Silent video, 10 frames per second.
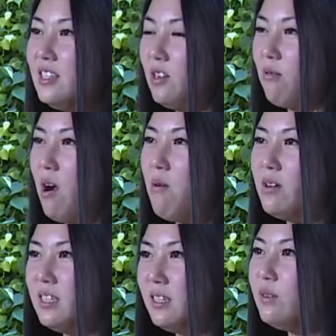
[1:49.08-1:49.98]
to grow
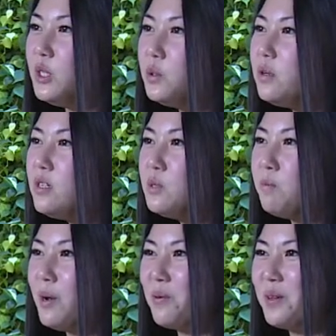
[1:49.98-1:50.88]
as individuals,
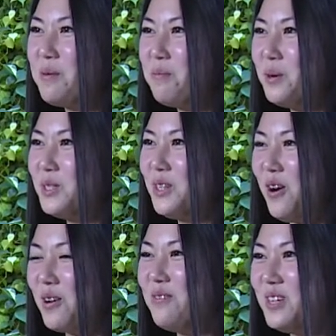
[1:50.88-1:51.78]
but really push
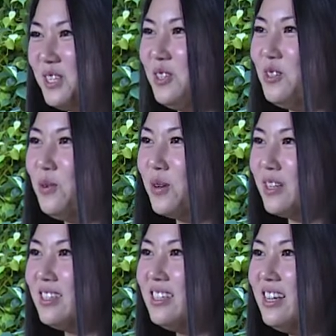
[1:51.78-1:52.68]
our vision
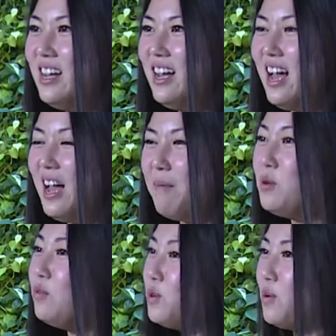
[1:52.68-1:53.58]
towards and
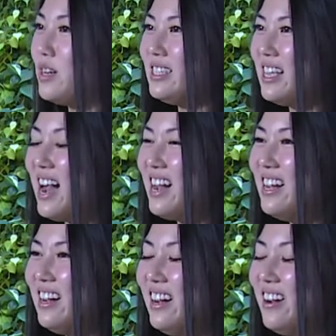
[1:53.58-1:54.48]
move towards that
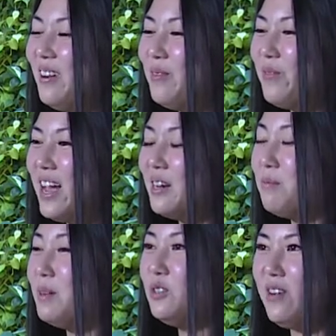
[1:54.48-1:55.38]
at a
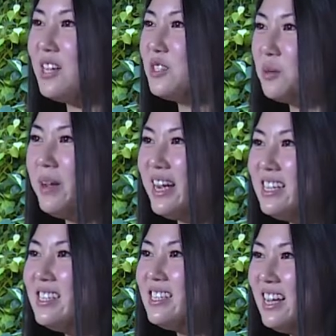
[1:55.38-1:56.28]
much faster
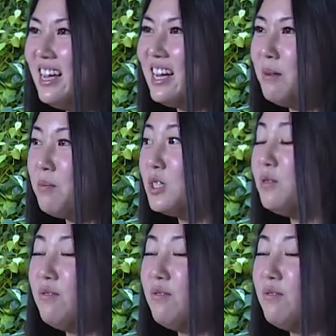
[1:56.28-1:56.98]
pace and a much